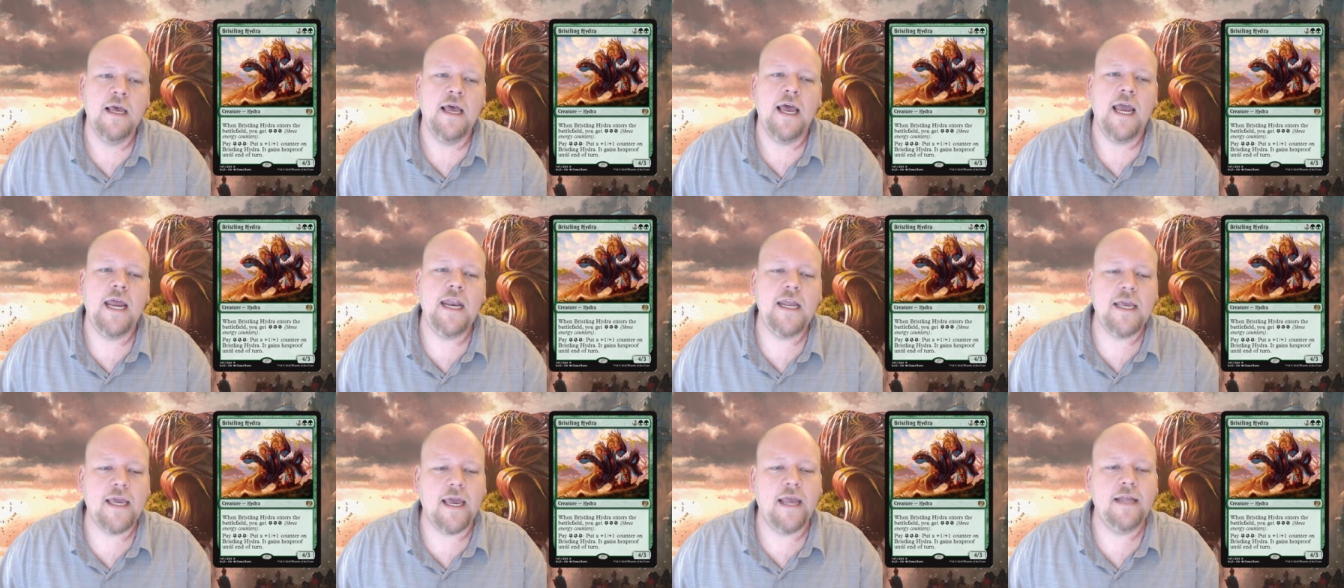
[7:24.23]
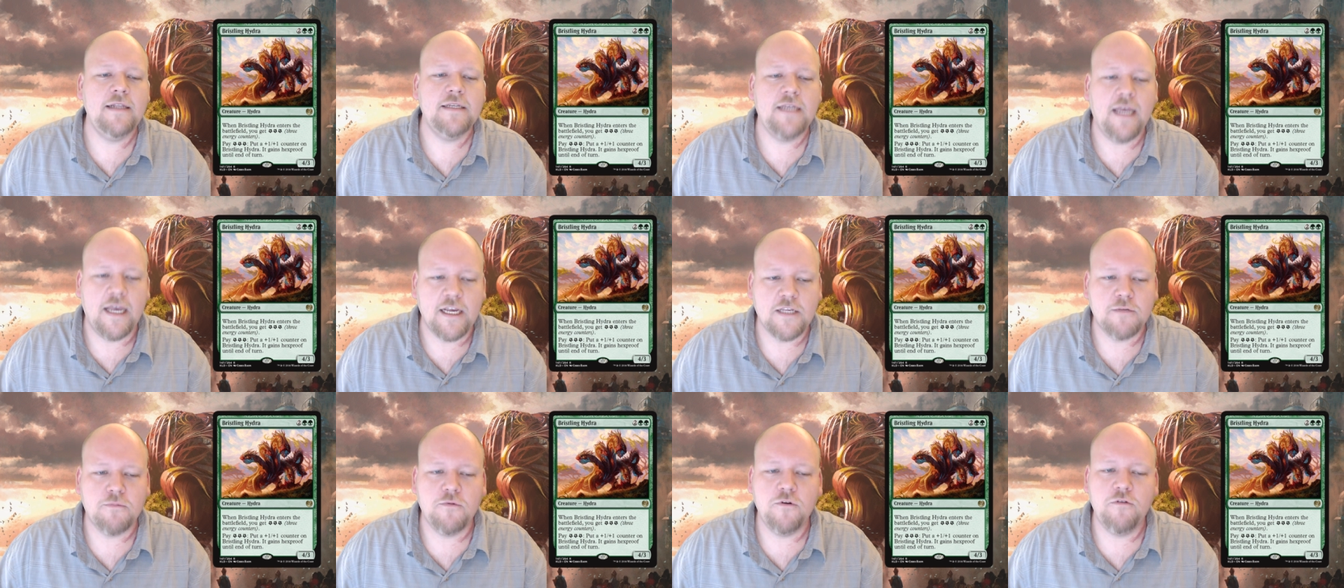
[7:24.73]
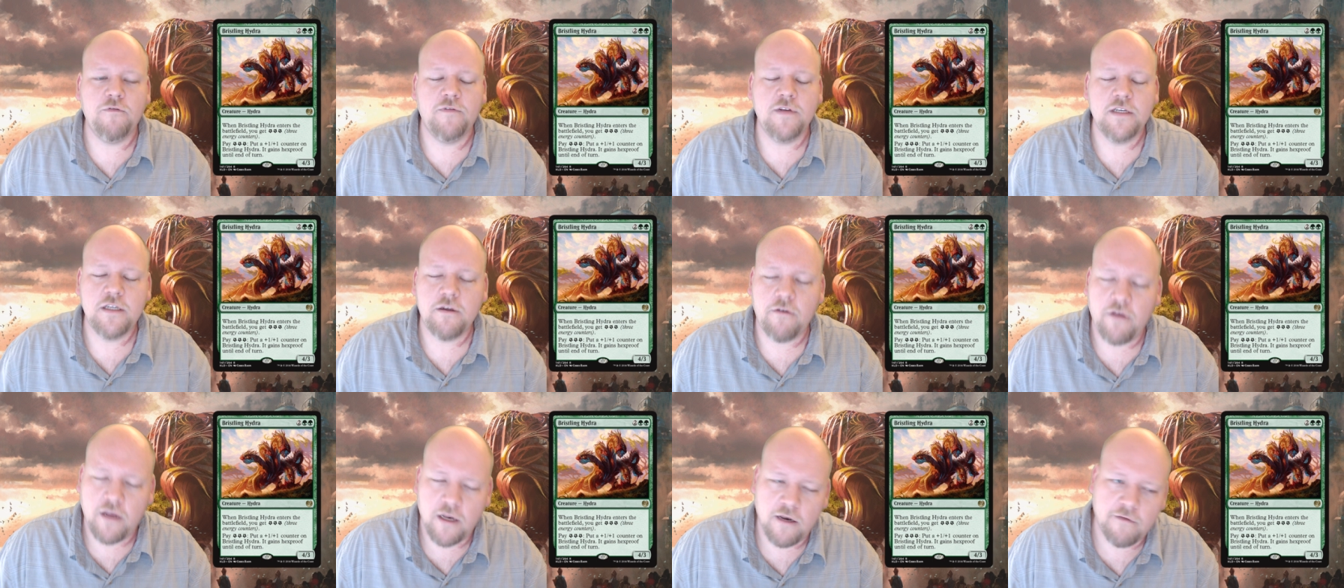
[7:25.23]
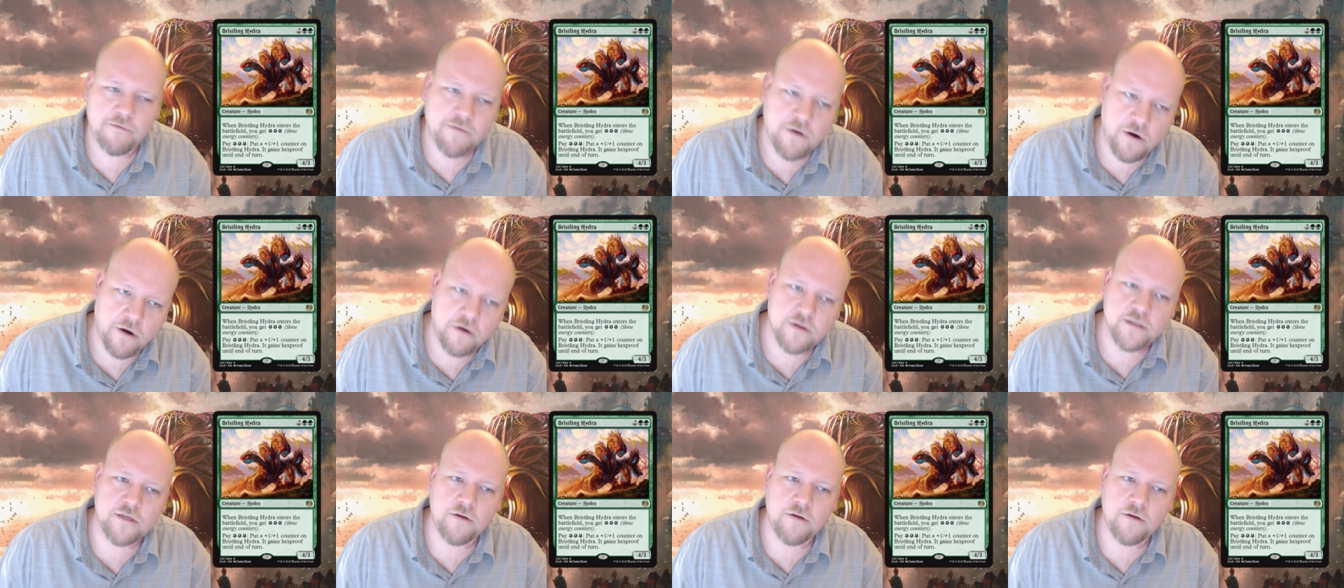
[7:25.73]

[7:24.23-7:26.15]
and it gains hexproof until end of turn.